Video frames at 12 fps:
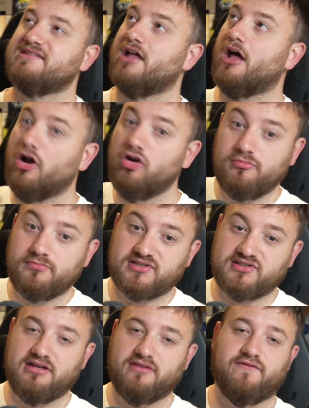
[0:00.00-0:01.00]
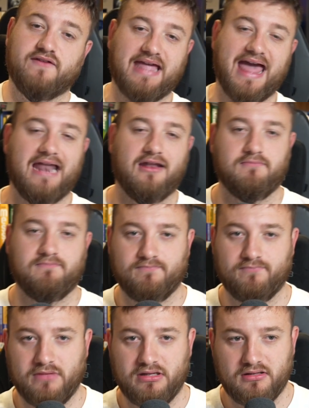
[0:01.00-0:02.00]
hopes for Callum.
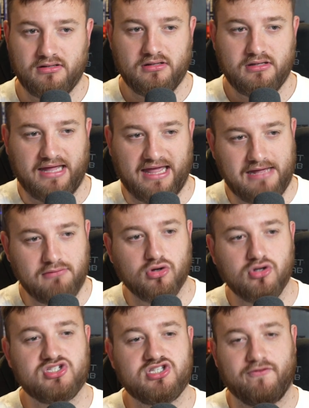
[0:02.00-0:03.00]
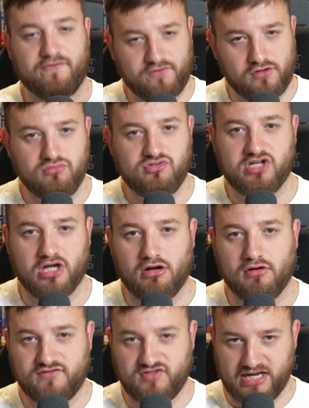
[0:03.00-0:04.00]
He was the future
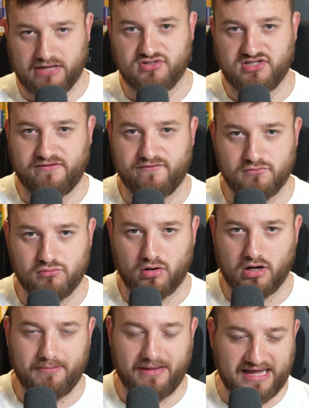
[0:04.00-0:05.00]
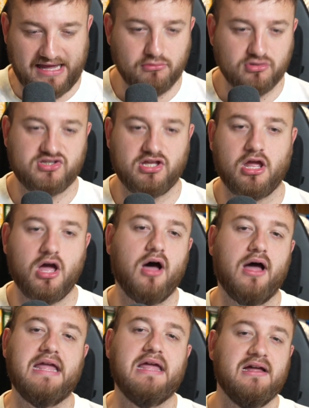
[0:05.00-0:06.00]
of Chelsea Football Club. He was the
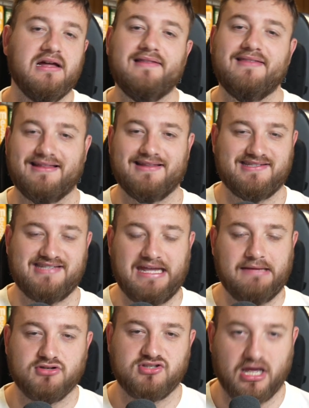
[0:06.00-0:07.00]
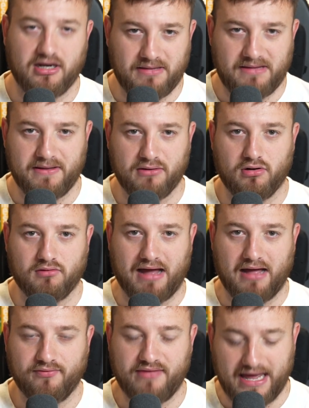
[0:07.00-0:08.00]
guy that the team was going to be built
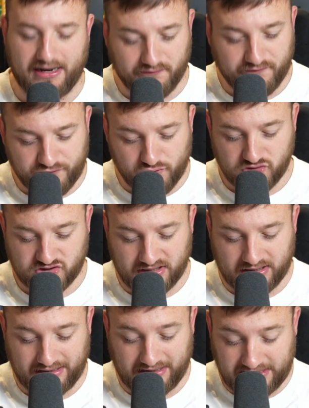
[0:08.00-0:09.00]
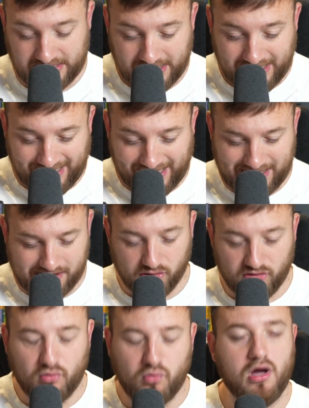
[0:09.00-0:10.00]
around. And unfortunately, he got
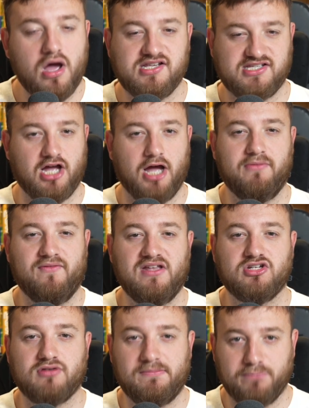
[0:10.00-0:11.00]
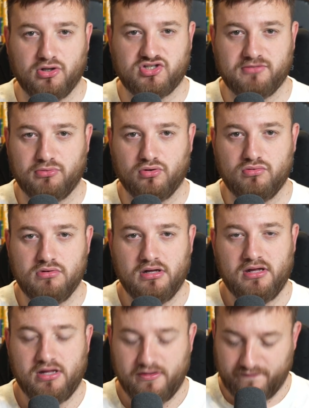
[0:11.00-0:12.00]
the worst type of injury possible
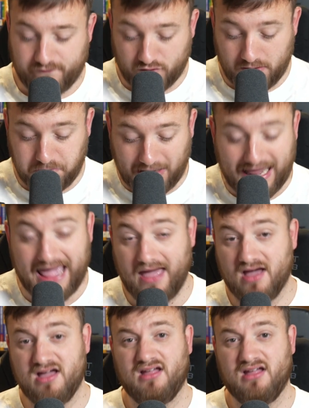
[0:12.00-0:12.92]
for a player